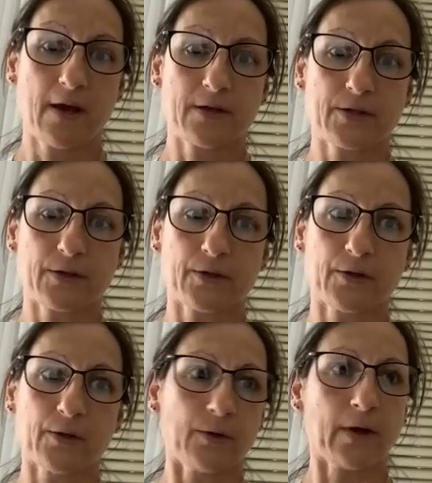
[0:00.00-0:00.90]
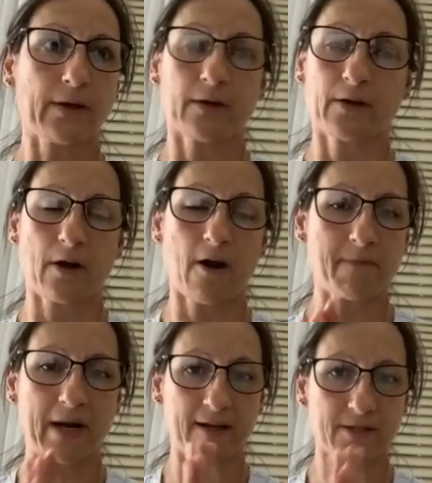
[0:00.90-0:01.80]
to, I'm
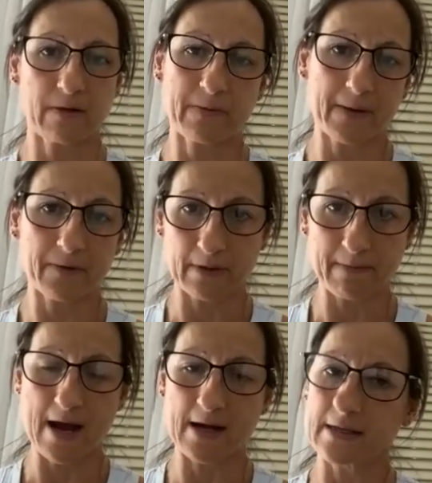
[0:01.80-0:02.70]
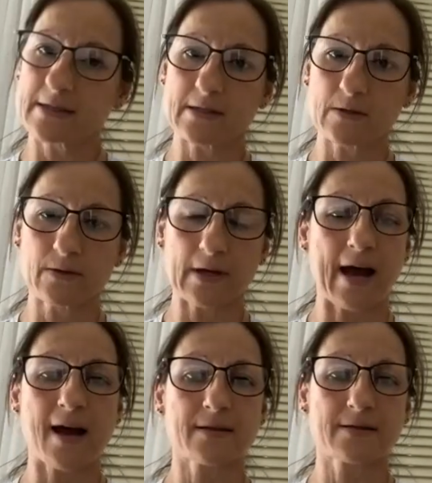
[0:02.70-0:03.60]
meeting so many people at markets still that
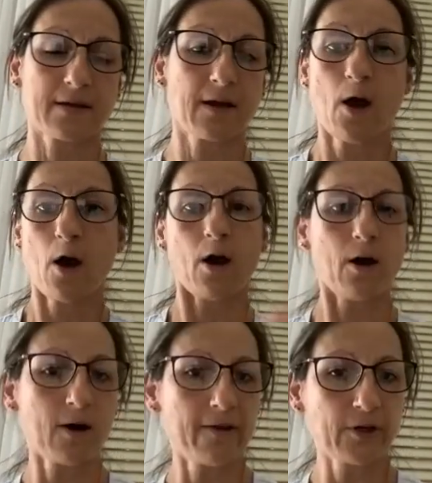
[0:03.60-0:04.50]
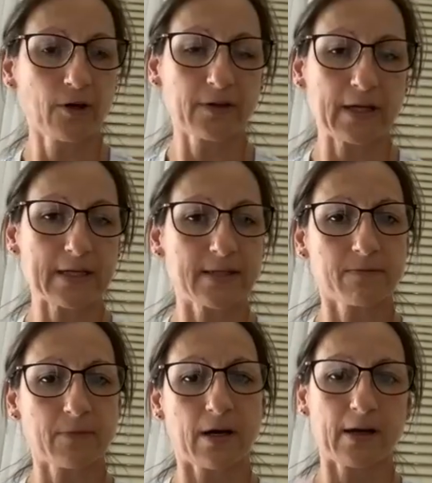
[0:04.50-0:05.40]
ask, oh, have you got this?
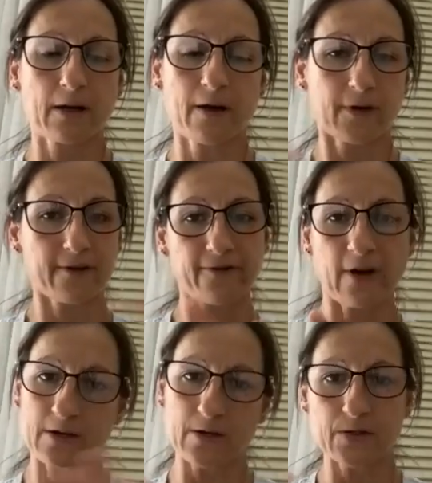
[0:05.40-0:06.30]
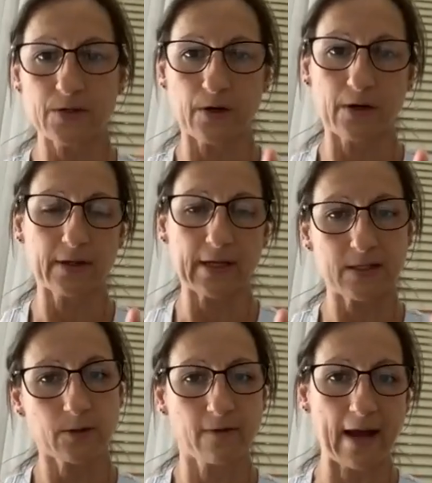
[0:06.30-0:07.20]
I've got a friend who's got
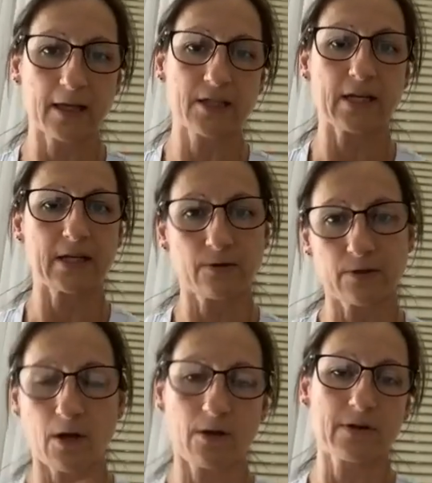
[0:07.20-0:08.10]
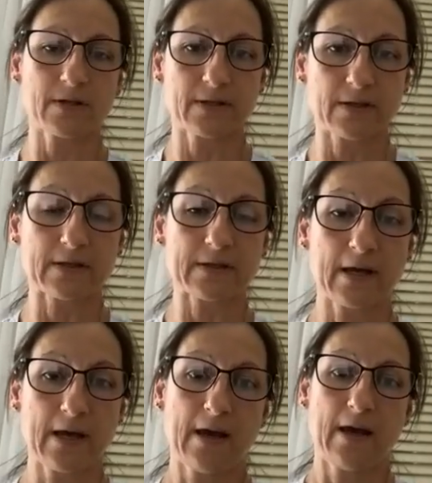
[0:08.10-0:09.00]
these sort of allergies or intolerances.
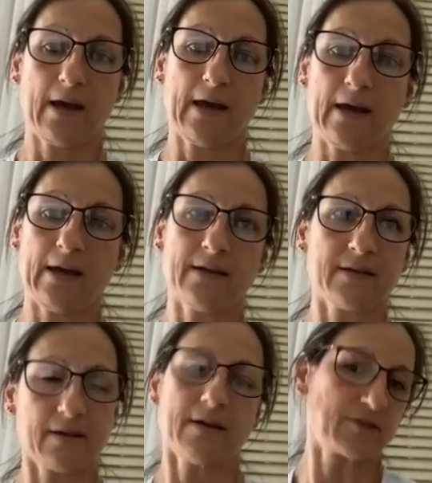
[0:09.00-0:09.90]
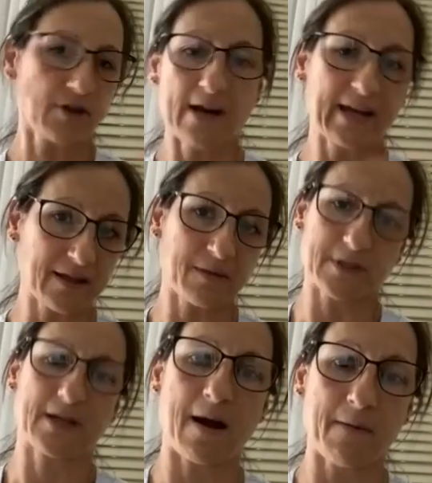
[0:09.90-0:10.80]
And I try and get them
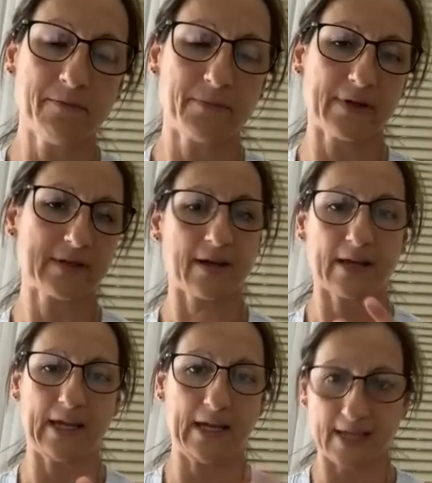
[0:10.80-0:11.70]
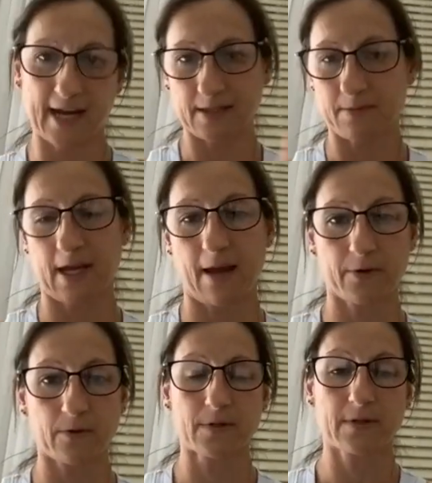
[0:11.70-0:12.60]
to come, but it's like, here, take some
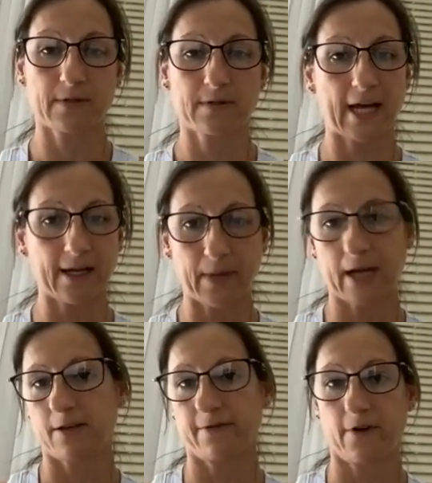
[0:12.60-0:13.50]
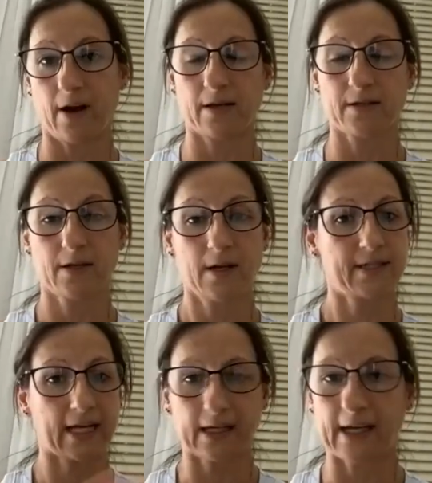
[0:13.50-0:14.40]
samples, take them back to your friend,
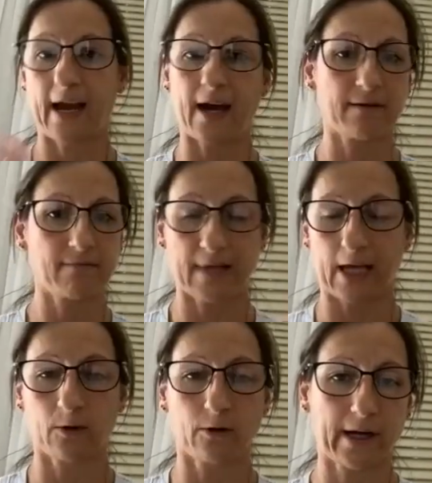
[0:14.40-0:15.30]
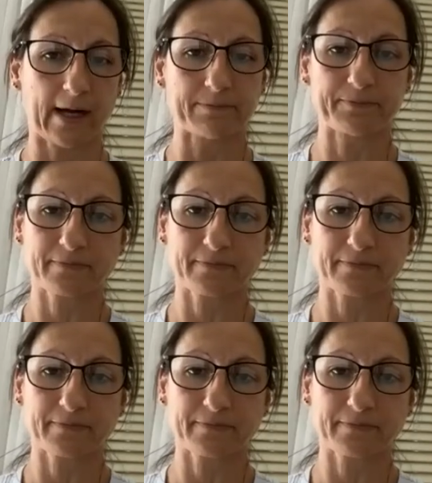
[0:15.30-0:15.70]
take a card, and they can look it up.